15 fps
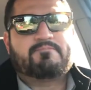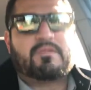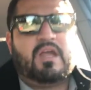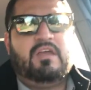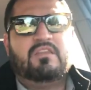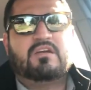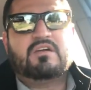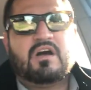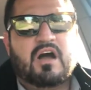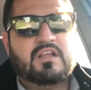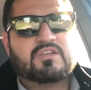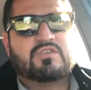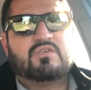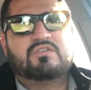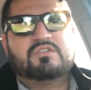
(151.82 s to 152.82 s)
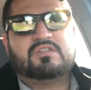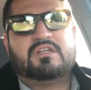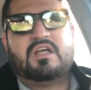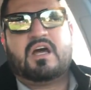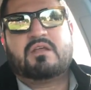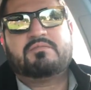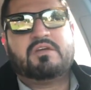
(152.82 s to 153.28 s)
in the consoles, a
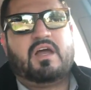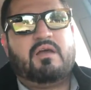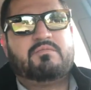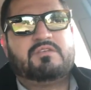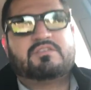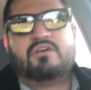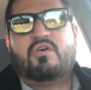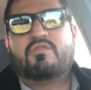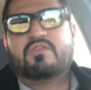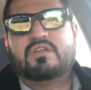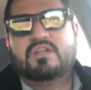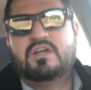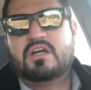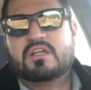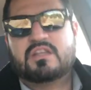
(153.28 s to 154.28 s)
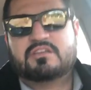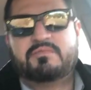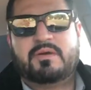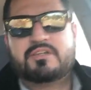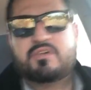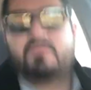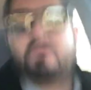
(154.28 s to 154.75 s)
lot of times it's overlooked,
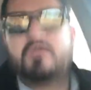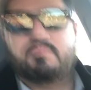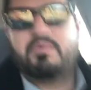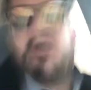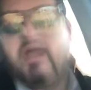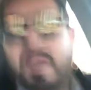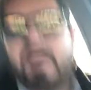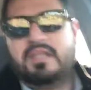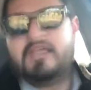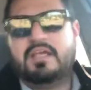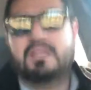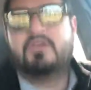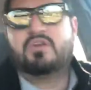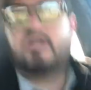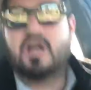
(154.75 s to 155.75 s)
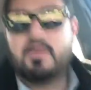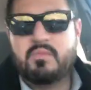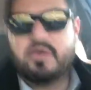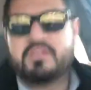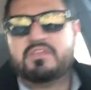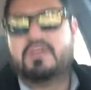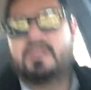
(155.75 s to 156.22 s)
especially when you buy it. It'll come
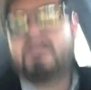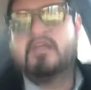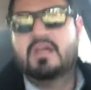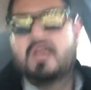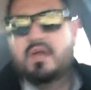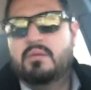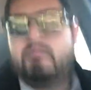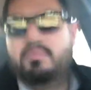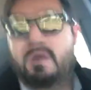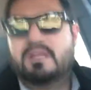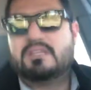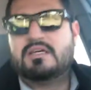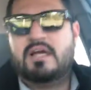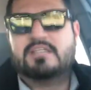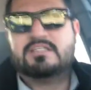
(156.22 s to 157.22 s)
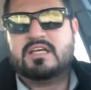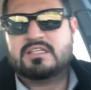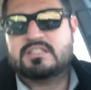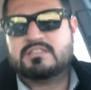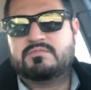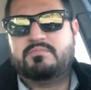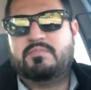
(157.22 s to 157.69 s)
with it, but it's like
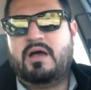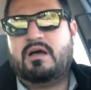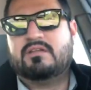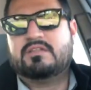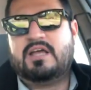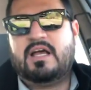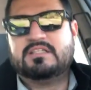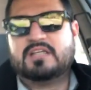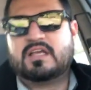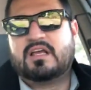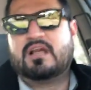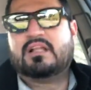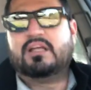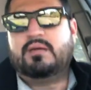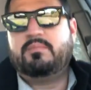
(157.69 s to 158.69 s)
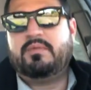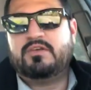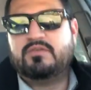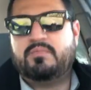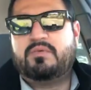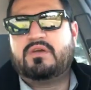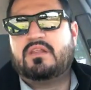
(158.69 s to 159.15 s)
this belt that has like a clip that
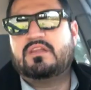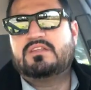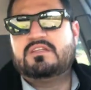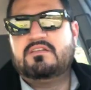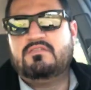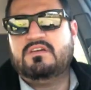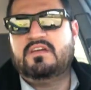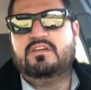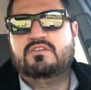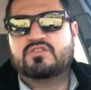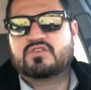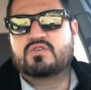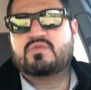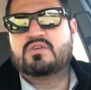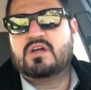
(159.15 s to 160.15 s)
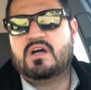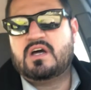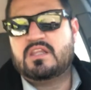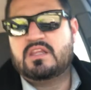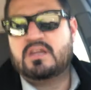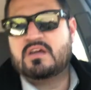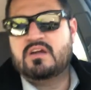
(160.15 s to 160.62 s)
you put on the TV, you screw it
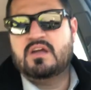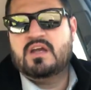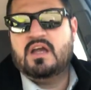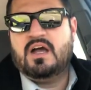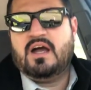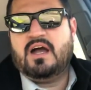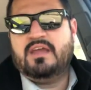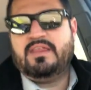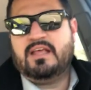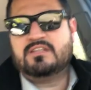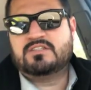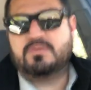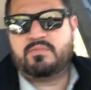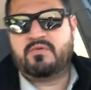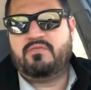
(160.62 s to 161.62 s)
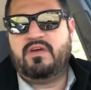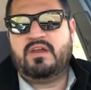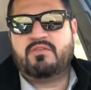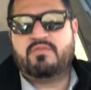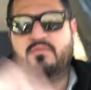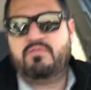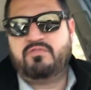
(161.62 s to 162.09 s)
on there, and that's to prevent
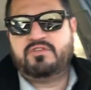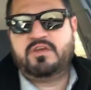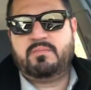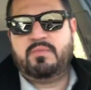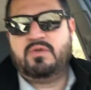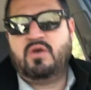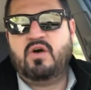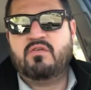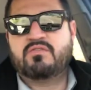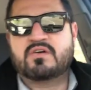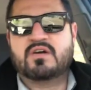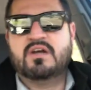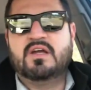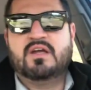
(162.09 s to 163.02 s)
it from tipping over.